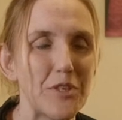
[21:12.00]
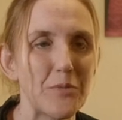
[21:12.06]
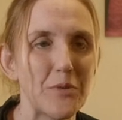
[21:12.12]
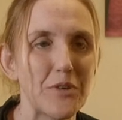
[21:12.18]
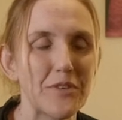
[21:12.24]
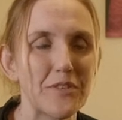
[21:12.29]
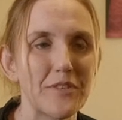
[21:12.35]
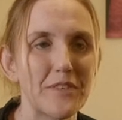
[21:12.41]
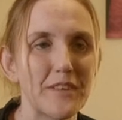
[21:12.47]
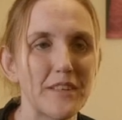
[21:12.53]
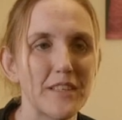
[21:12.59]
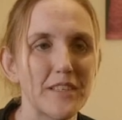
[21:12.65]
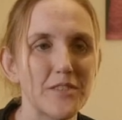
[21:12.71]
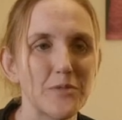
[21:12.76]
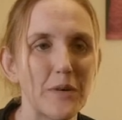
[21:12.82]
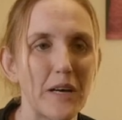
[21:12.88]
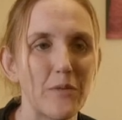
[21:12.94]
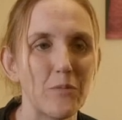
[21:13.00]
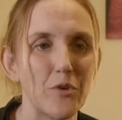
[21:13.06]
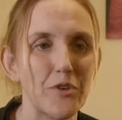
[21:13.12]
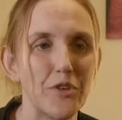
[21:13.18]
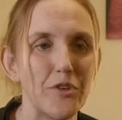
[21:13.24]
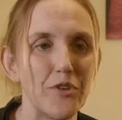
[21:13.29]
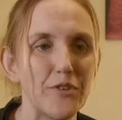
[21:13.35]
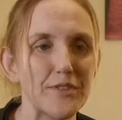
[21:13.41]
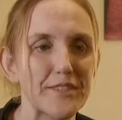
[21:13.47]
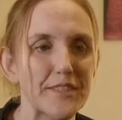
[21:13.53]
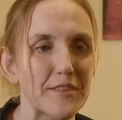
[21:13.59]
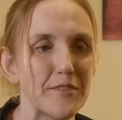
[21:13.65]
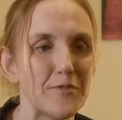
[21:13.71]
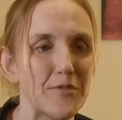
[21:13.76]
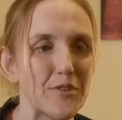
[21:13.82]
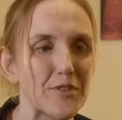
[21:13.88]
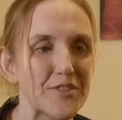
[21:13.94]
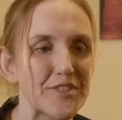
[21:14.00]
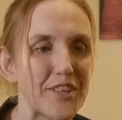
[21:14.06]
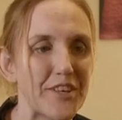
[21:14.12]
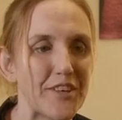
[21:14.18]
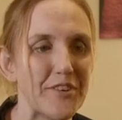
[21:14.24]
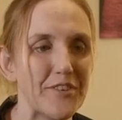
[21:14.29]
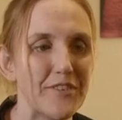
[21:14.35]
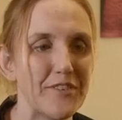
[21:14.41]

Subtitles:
You want as well and what you're using it for, so.